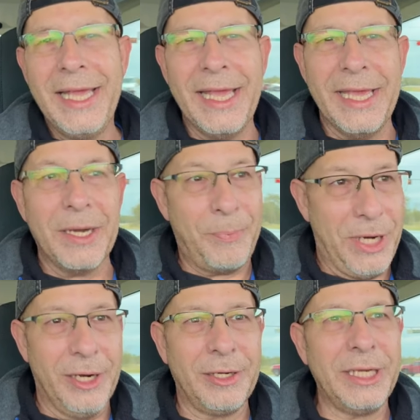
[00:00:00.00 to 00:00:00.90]
It
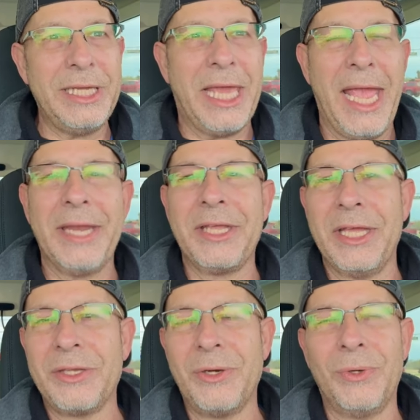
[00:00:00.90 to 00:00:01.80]
apparently can
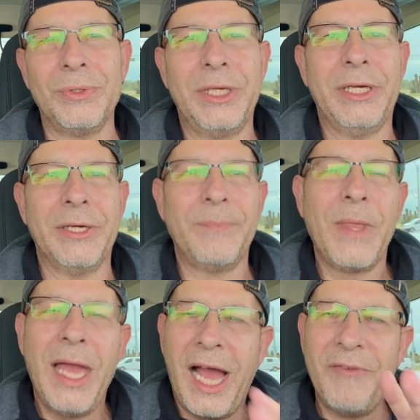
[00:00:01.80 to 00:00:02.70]
get cold here.
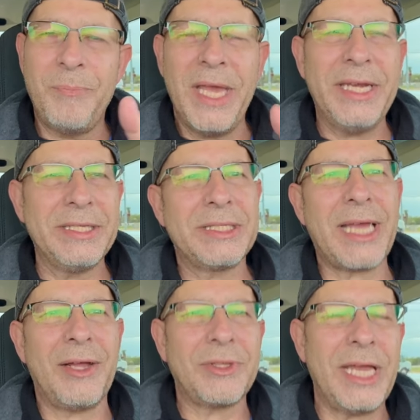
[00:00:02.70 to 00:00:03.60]
I've been in
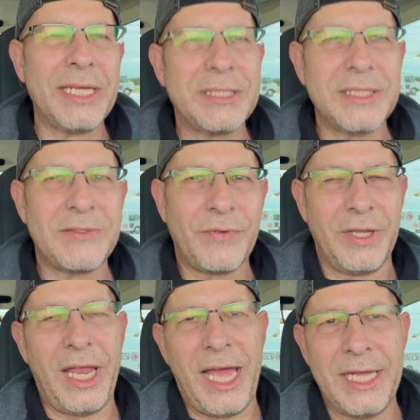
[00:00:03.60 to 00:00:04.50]
South Texas for
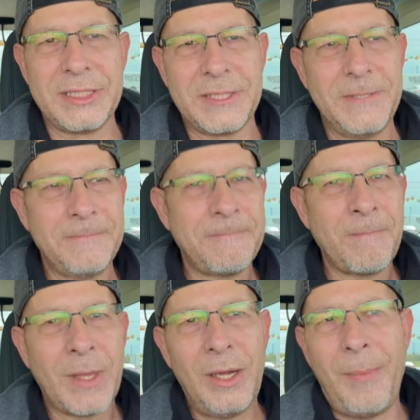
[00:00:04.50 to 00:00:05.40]
the last
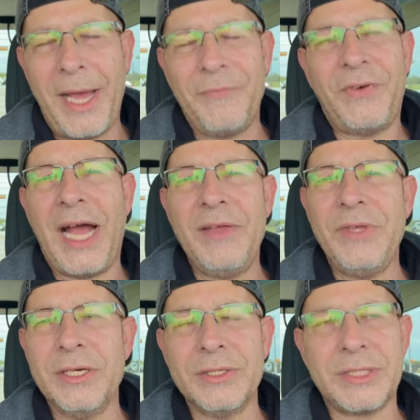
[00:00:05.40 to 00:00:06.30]
about five
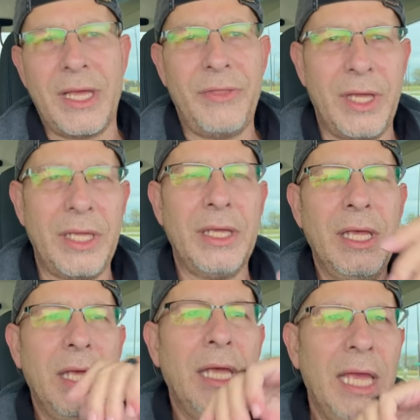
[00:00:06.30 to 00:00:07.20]
years, I think.
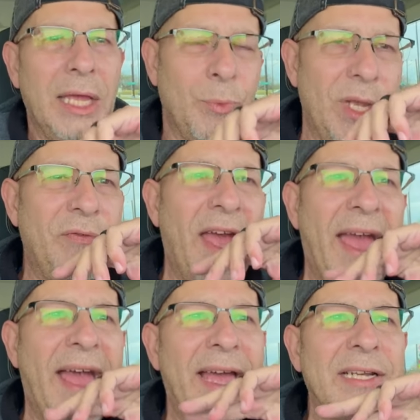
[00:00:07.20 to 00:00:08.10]
And we've
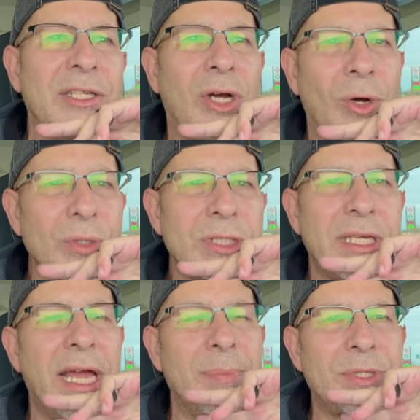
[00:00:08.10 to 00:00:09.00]
had cold
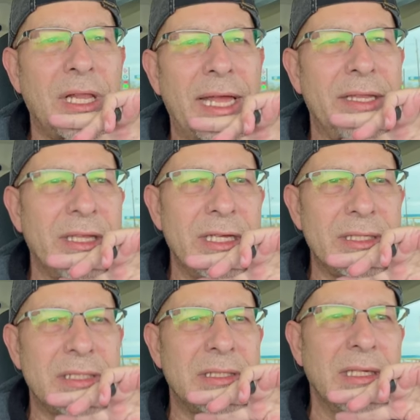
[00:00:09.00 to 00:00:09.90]
snaps like
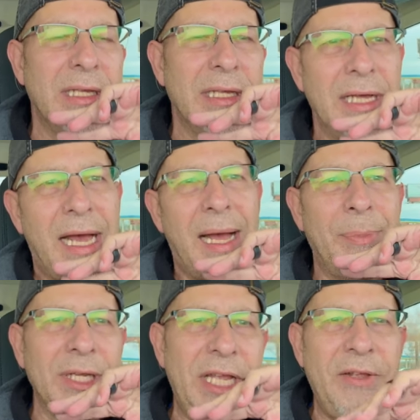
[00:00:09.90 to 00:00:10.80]
this, I
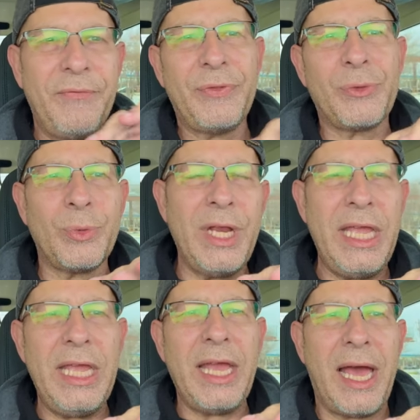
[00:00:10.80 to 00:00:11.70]
believe
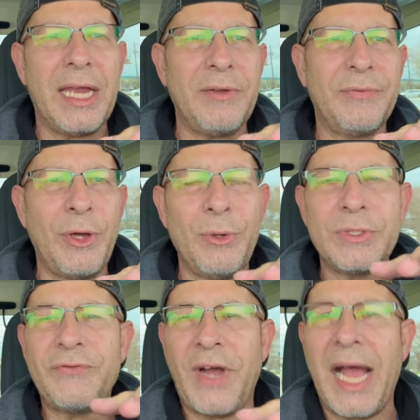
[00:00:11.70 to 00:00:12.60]
three out of
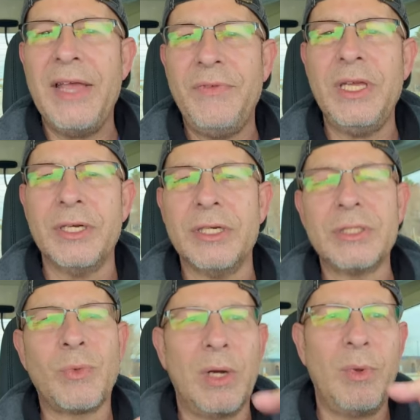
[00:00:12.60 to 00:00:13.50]
those five
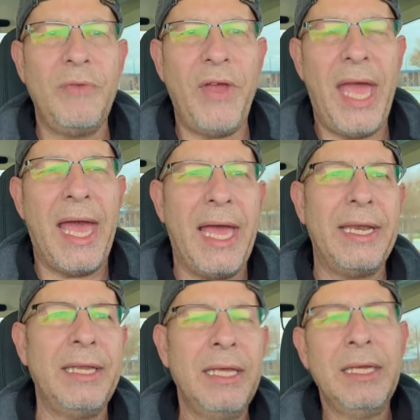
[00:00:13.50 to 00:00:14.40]
years where we've
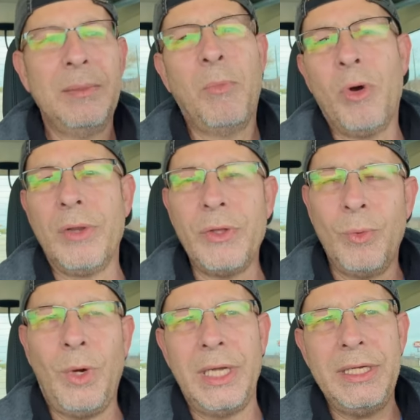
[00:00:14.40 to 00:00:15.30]
had more
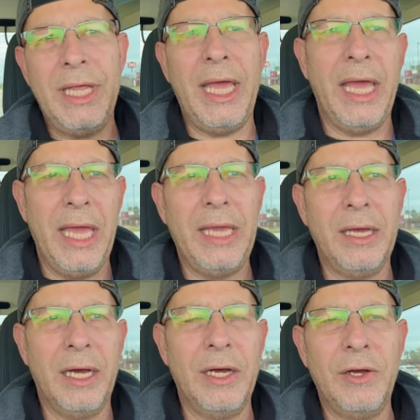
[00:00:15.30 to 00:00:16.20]
than one day
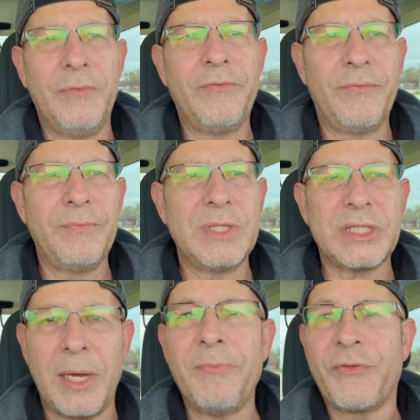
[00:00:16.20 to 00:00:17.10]
of
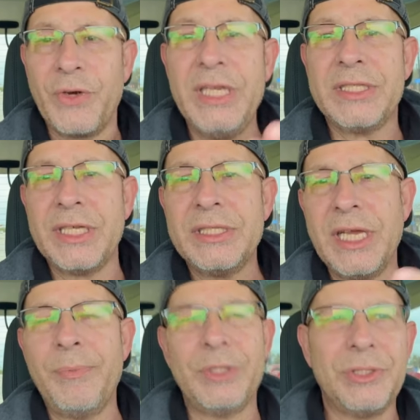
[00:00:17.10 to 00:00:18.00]
sub-freezing
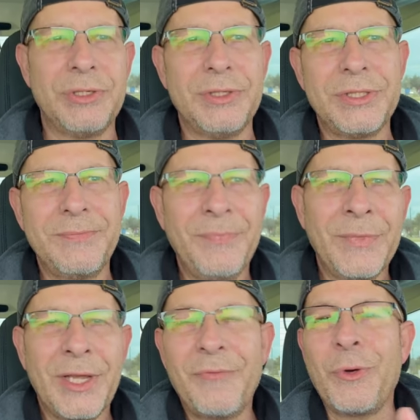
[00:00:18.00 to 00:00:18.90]
temperatures.
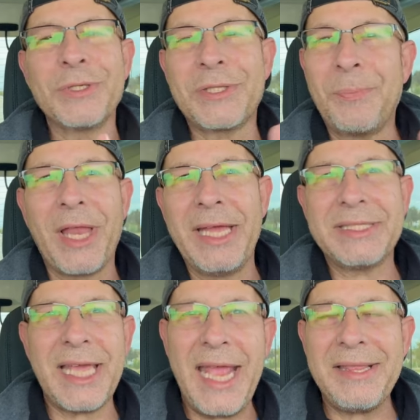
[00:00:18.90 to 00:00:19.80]
Of course, the
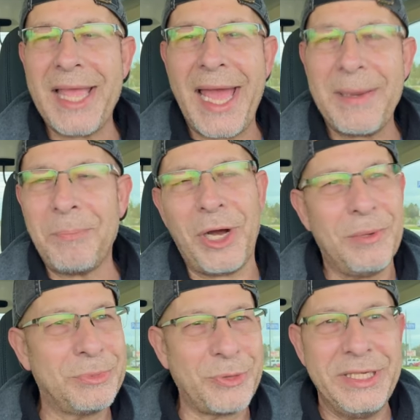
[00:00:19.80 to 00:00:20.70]
plants hate that.
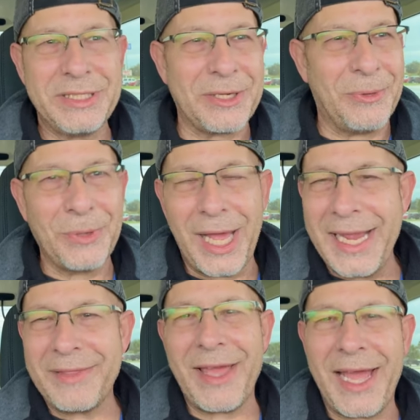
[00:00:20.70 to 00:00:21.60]
Palm trees don't
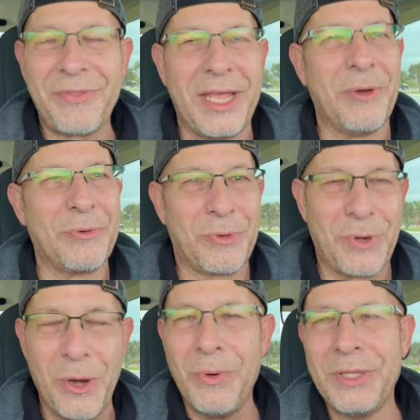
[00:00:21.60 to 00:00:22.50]
like that. They don't
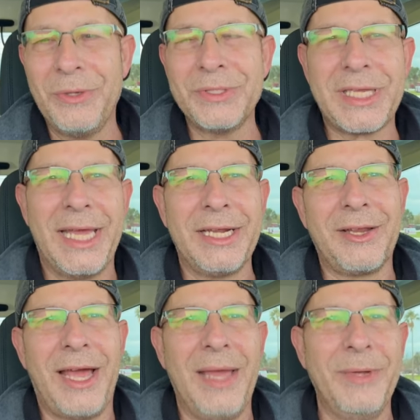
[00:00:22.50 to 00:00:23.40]
grow in those kind of
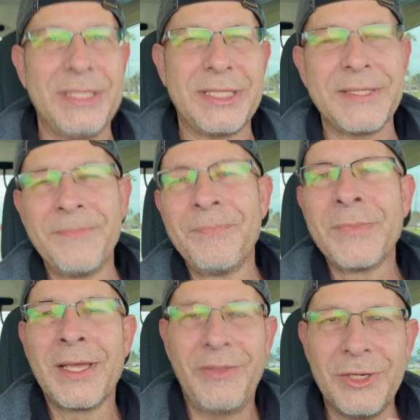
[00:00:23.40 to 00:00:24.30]
climates.
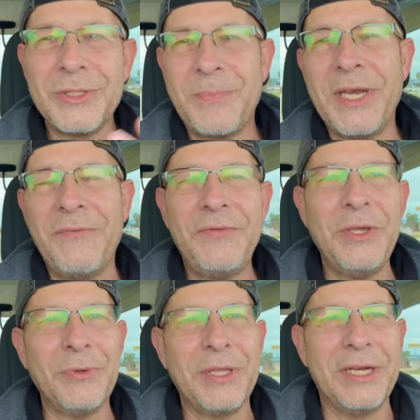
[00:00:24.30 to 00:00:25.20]
There's been a
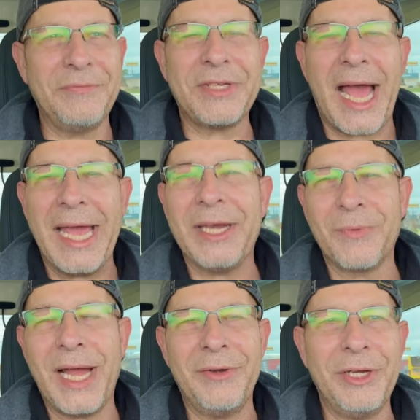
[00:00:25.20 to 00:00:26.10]
few that have died
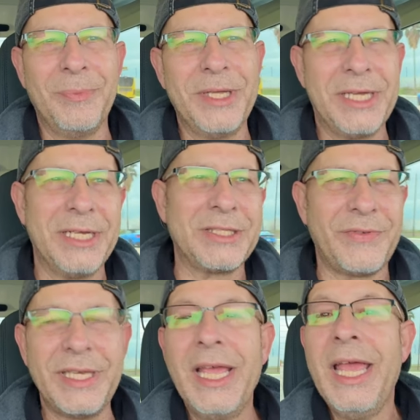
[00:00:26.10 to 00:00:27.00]
around here because of
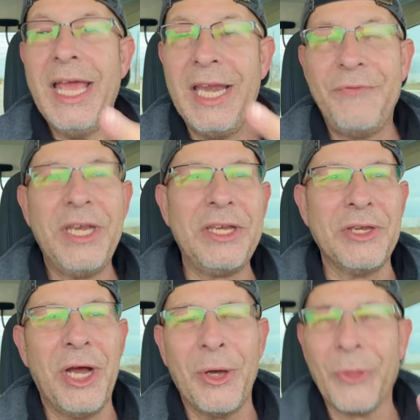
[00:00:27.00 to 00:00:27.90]
it. And if you didn't
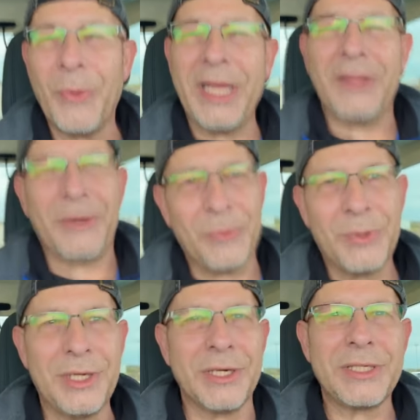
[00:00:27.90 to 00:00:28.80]
know, the way that it
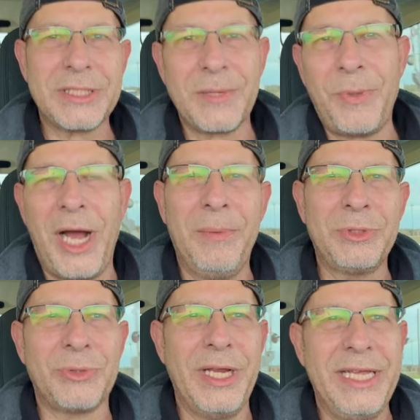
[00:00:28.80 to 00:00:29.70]
works, the palm
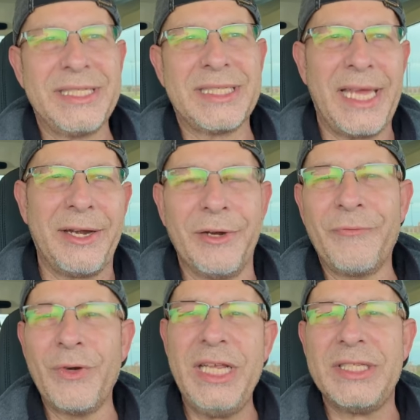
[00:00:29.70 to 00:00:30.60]
tree center
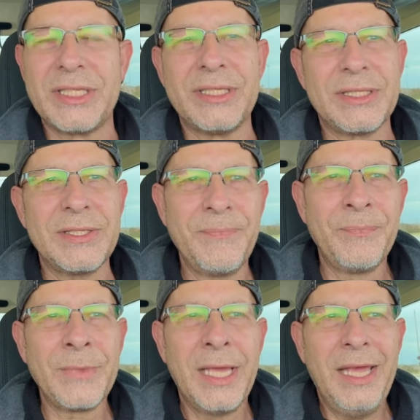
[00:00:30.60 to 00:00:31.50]
freezes
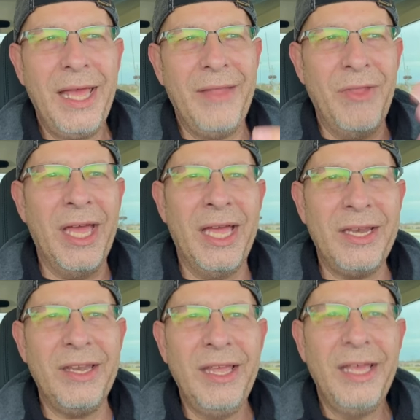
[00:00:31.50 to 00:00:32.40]
and
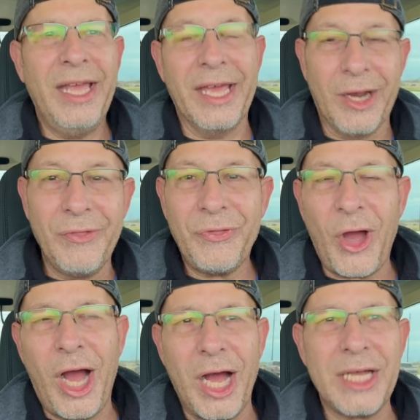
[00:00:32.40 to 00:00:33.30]
then it
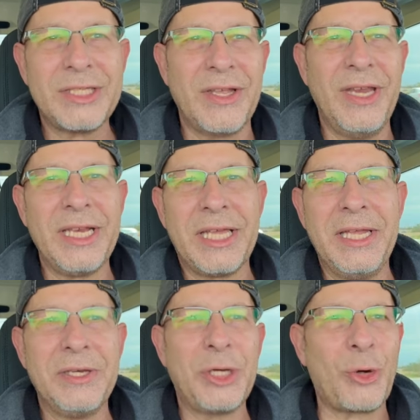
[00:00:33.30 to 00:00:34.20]
unthaws and it
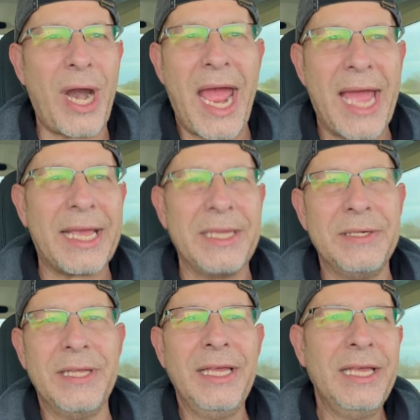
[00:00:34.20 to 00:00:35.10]
can crack
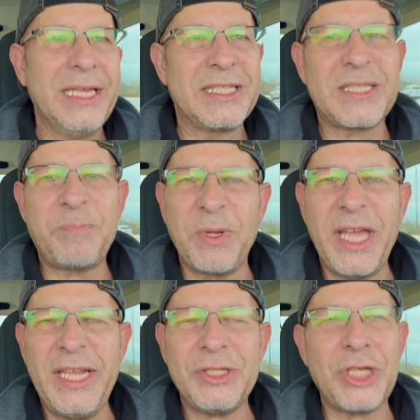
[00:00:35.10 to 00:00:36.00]
and, and
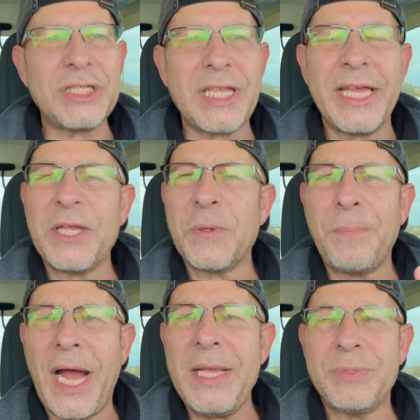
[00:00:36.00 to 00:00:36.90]
split just like your
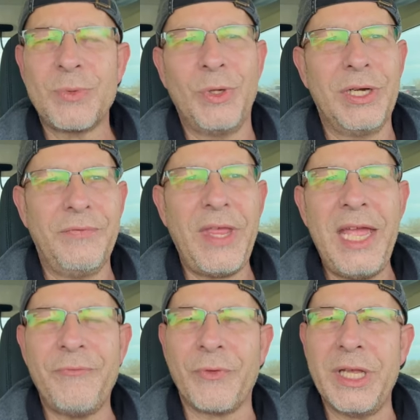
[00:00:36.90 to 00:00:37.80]
pipes would if
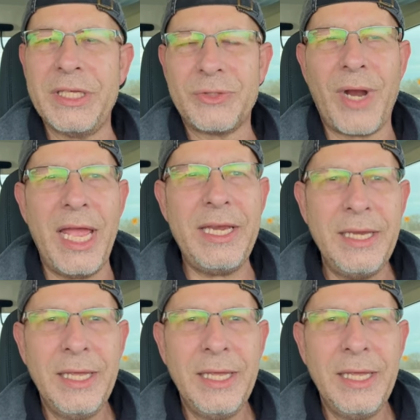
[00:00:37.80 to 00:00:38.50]
they freeze, right?